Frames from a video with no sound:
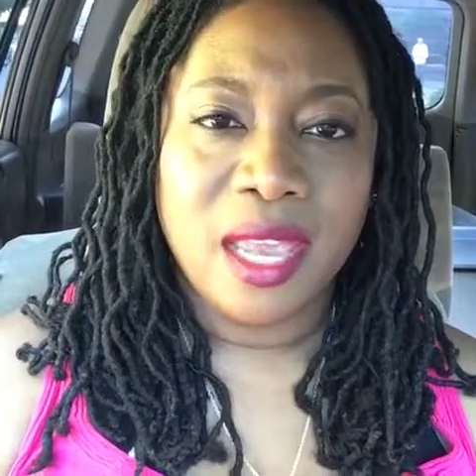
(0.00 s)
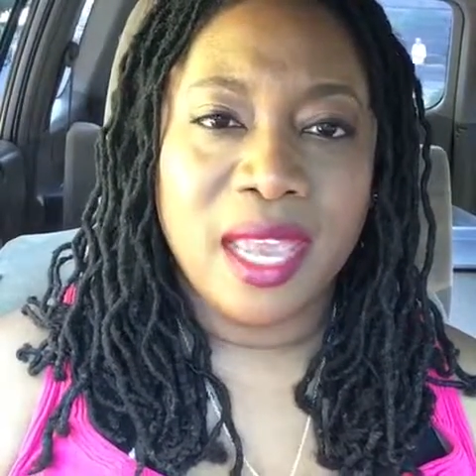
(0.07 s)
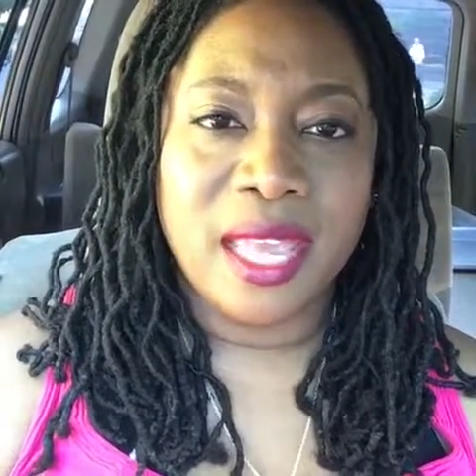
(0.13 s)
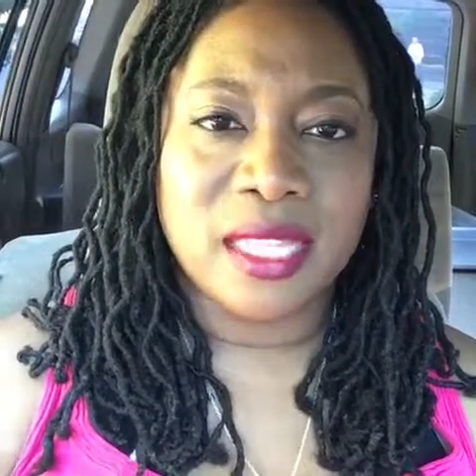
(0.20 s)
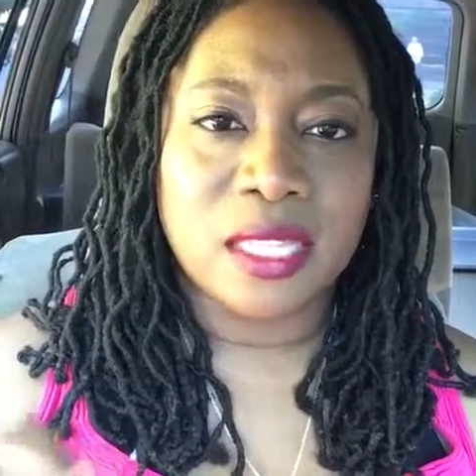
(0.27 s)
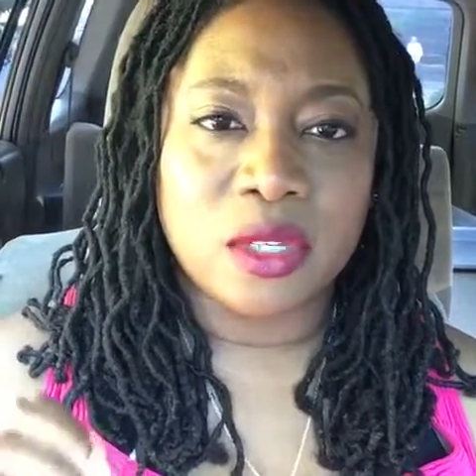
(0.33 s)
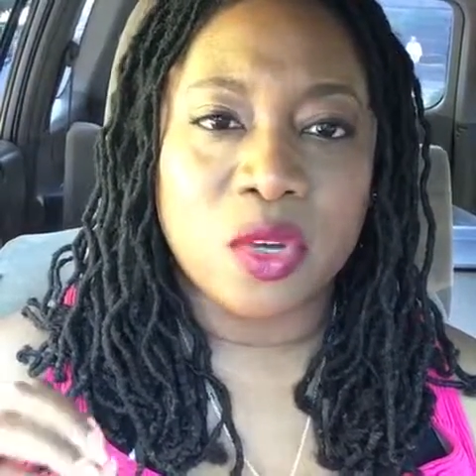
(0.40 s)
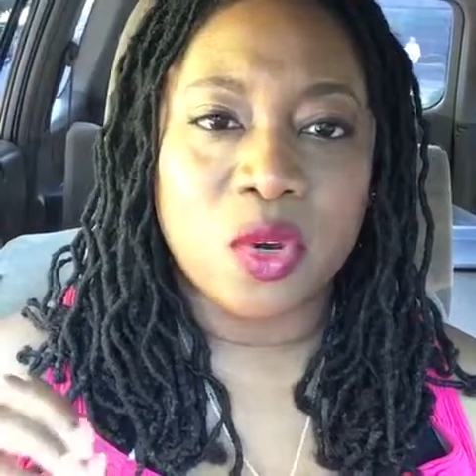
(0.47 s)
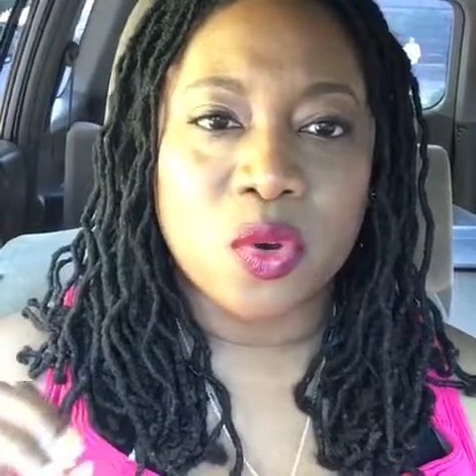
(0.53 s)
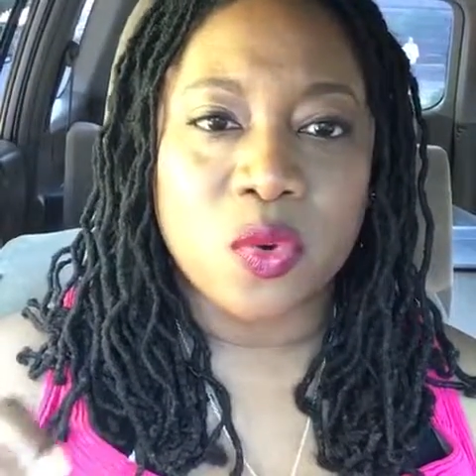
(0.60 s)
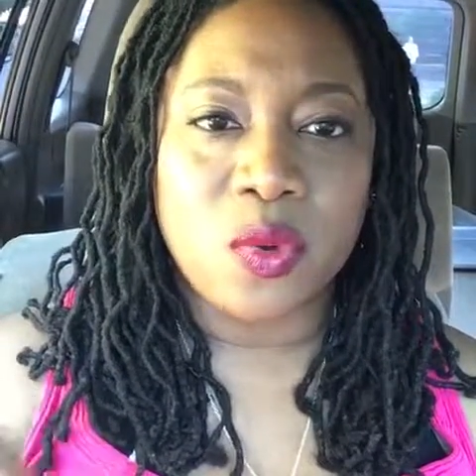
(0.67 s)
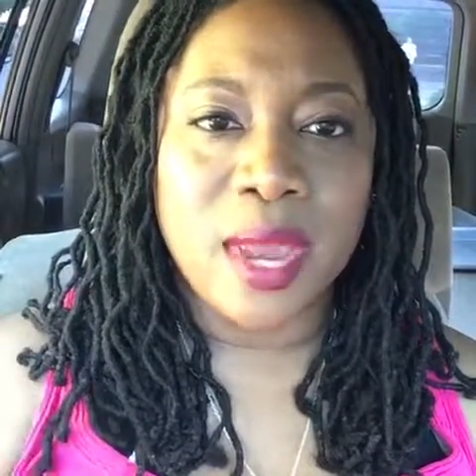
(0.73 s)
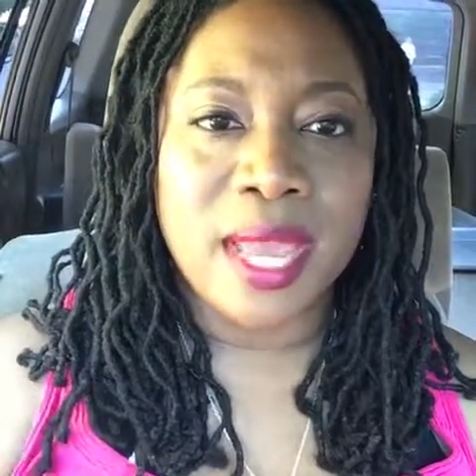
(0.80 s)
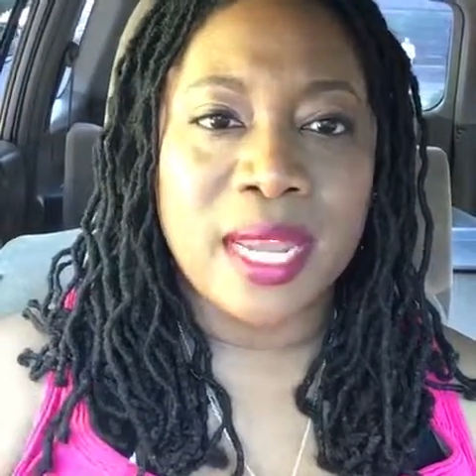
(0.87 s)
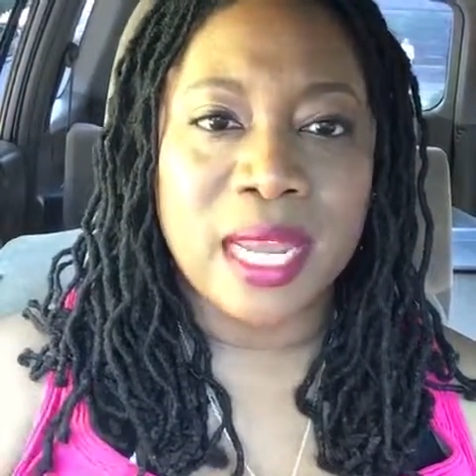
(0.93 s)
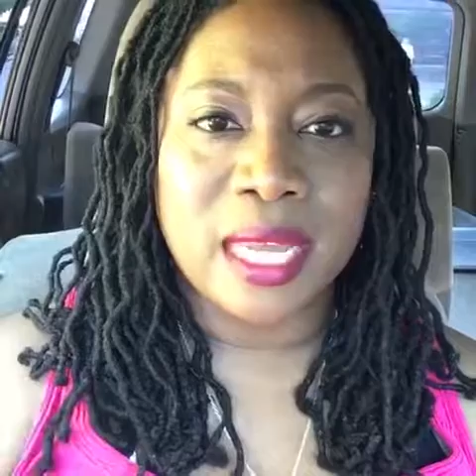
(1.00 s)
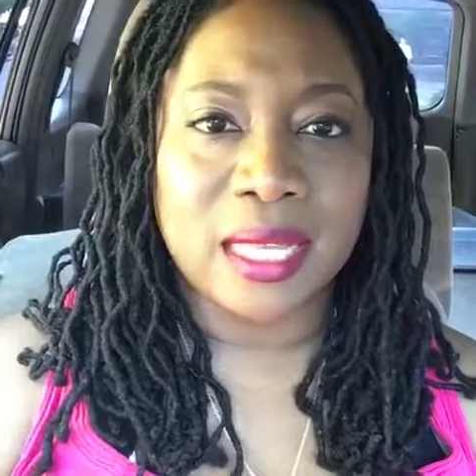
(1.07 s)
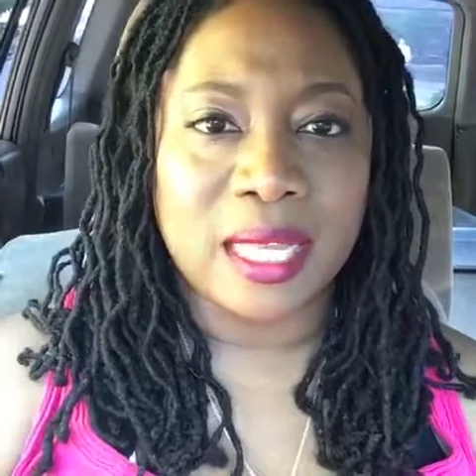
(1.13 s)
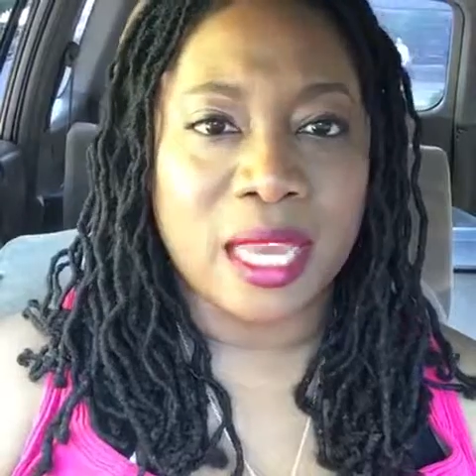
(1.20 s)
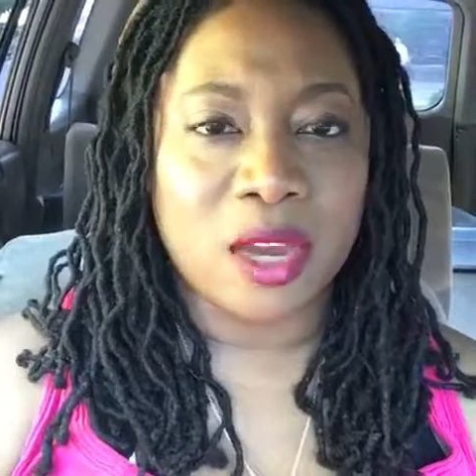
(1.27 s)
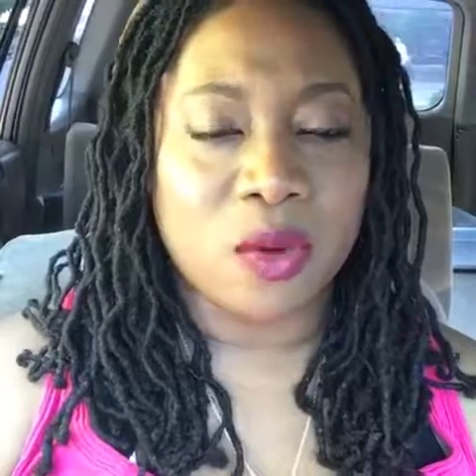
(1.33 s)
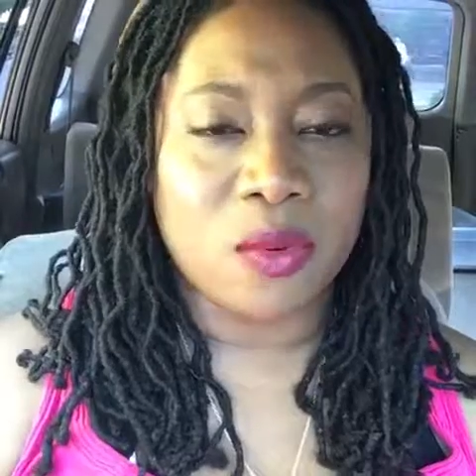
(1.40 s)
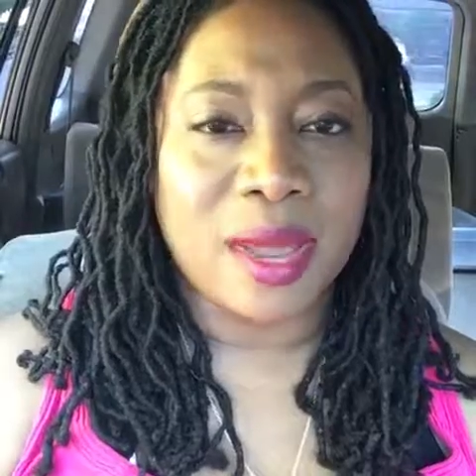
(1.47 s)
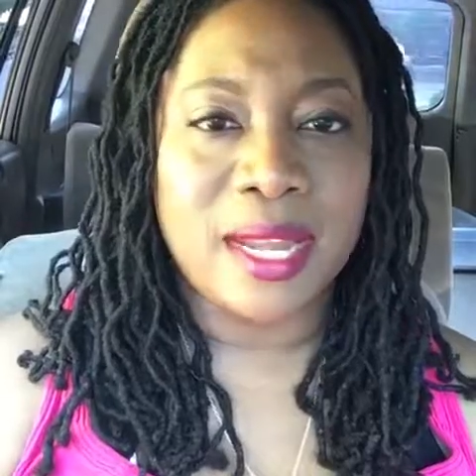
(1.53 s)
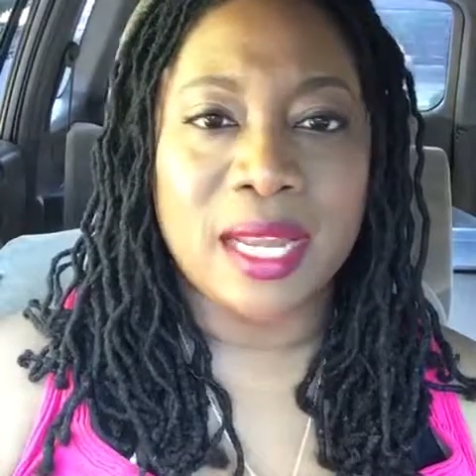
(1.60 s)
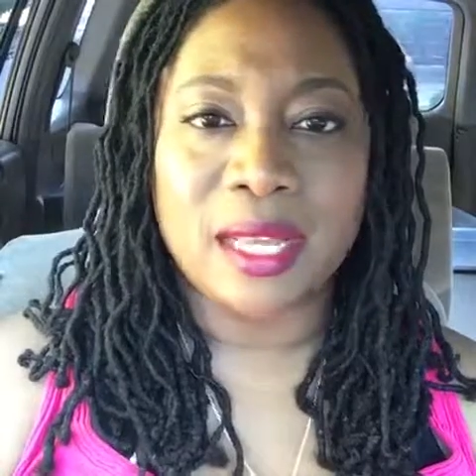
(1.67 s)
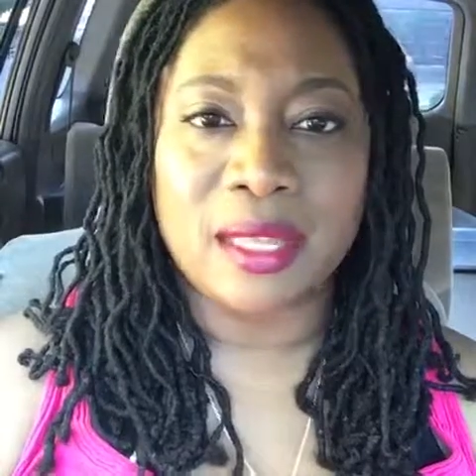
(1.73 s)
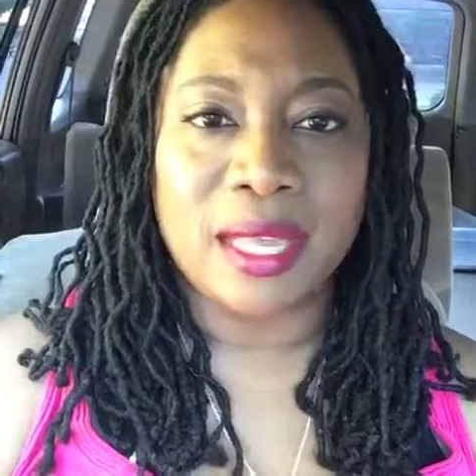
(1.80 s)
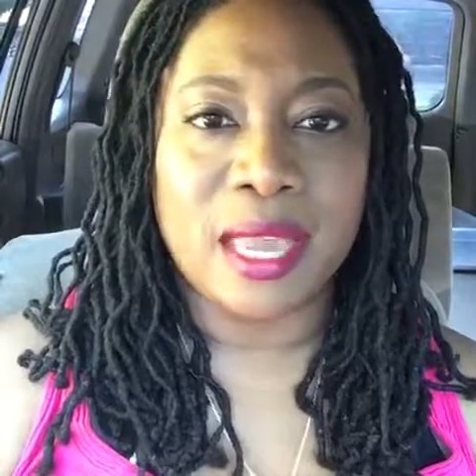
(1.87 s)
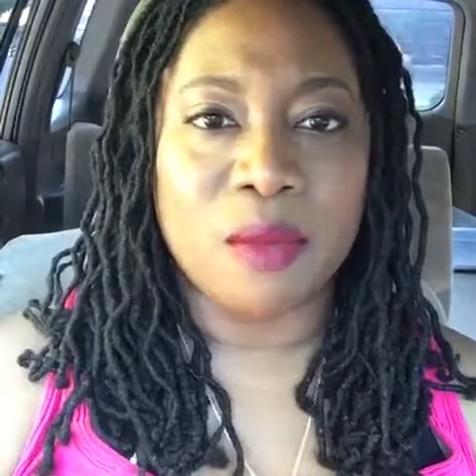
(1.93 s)
It's critically
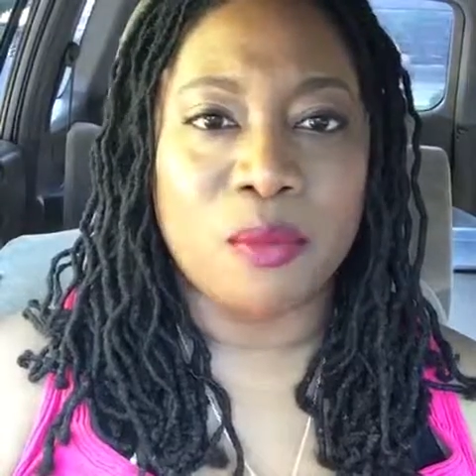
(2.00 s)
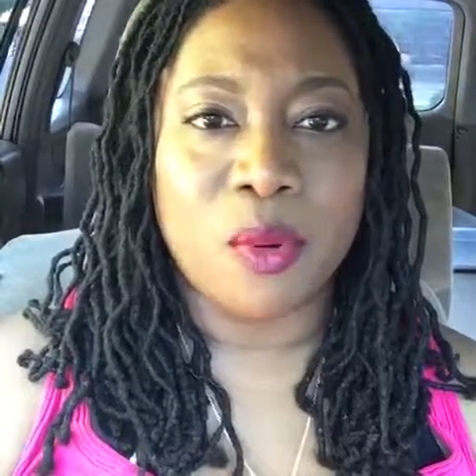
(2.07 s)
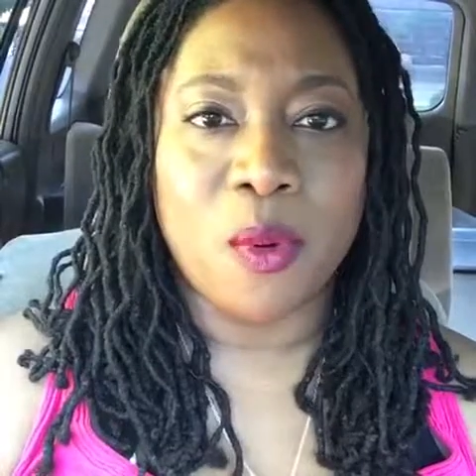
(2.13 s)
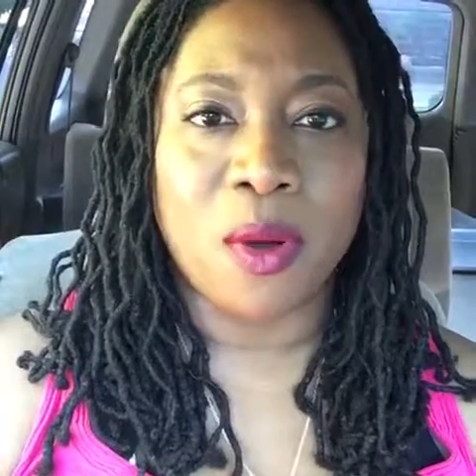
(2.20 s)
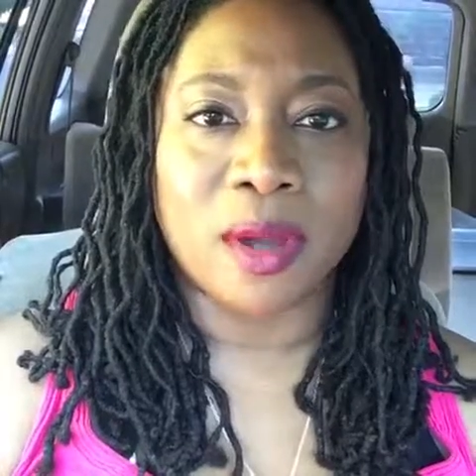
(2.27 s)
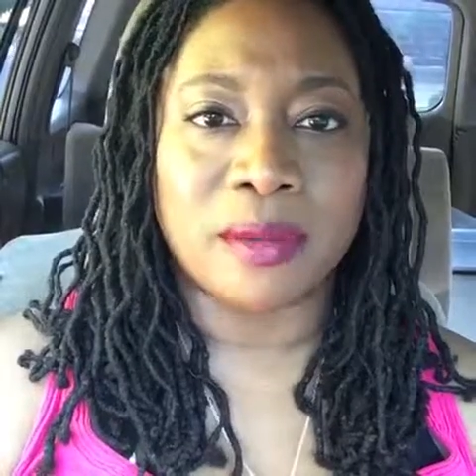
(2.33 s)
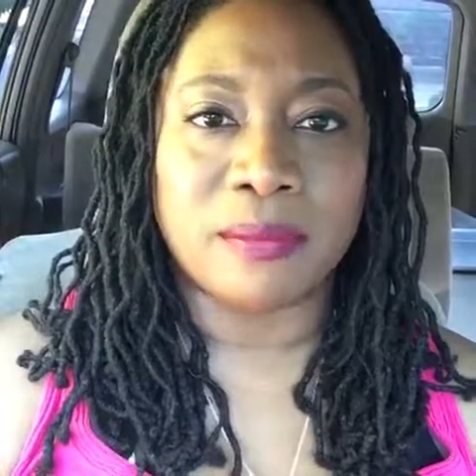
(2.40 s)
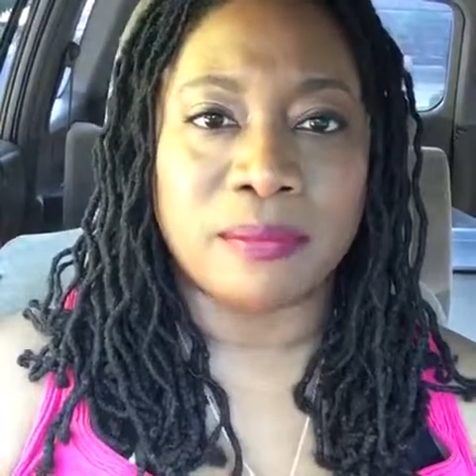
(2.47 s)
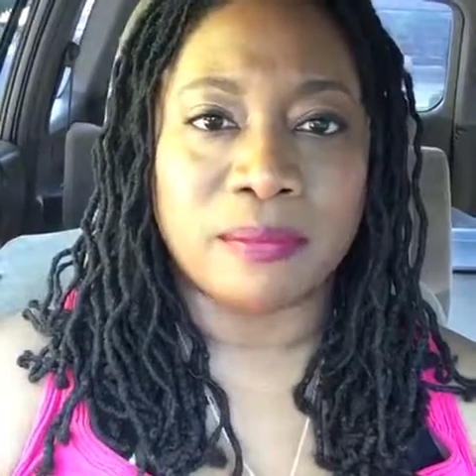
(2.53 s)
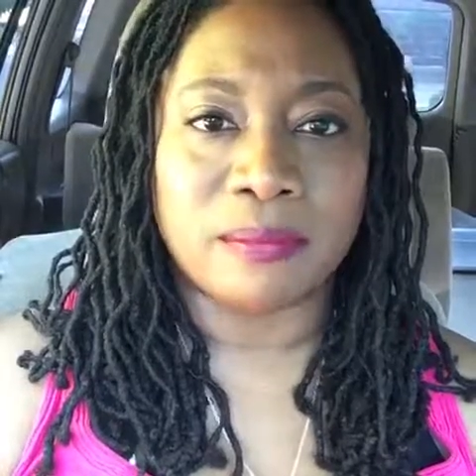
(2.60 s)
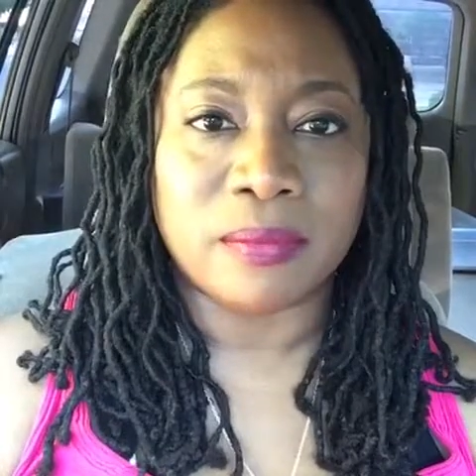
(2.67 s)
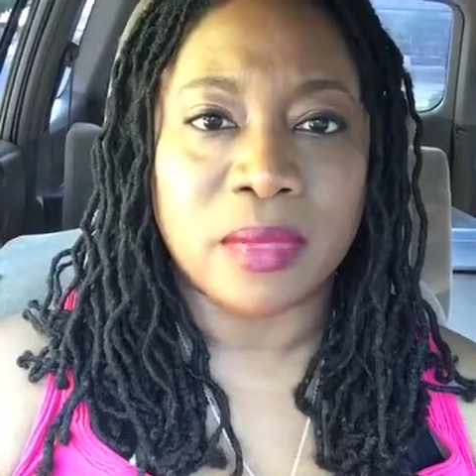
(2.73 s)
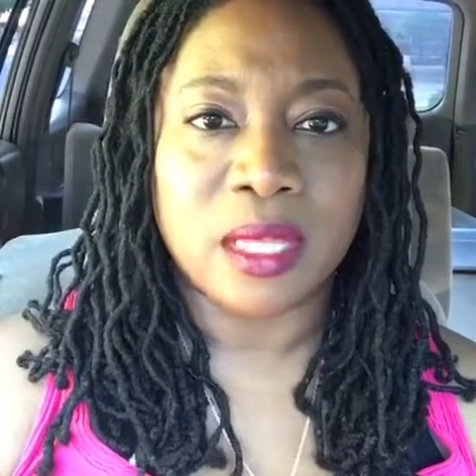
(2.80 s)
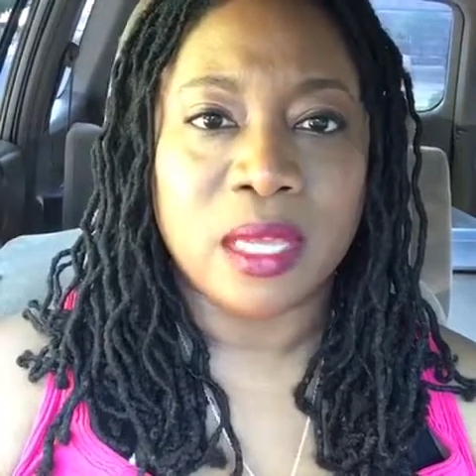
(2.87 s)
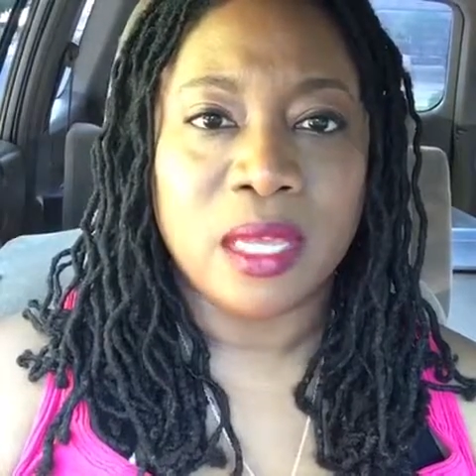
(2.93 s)
important